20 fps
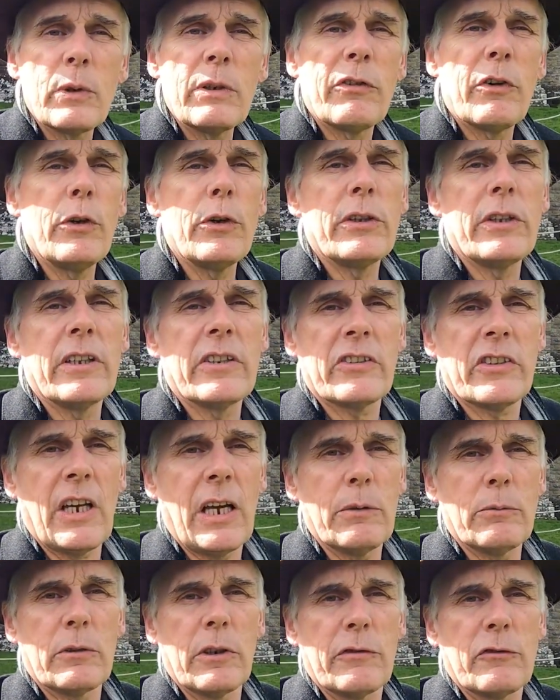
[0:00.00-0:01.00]
we've heard the
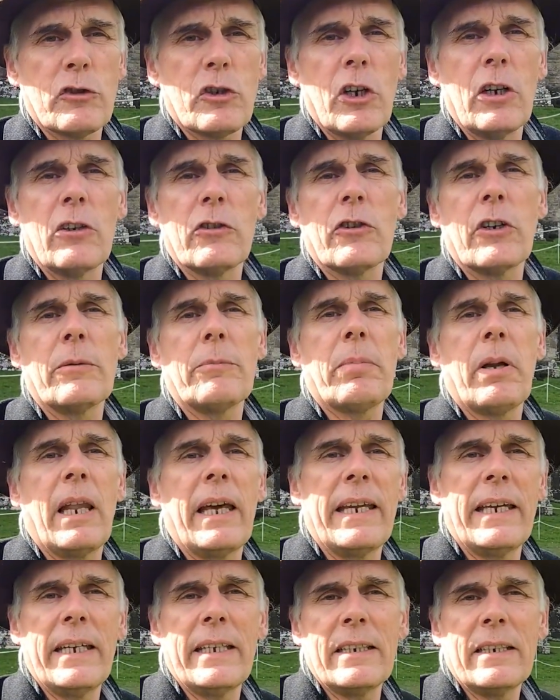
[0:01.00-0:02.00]
sound of children
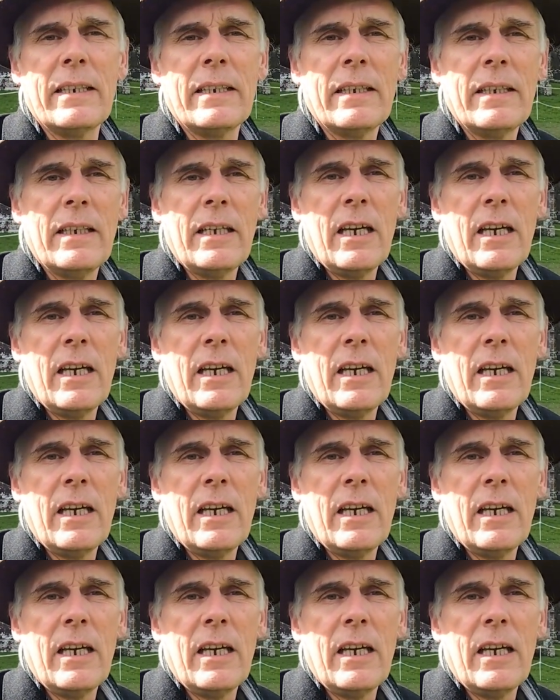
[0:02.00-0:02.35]
playing,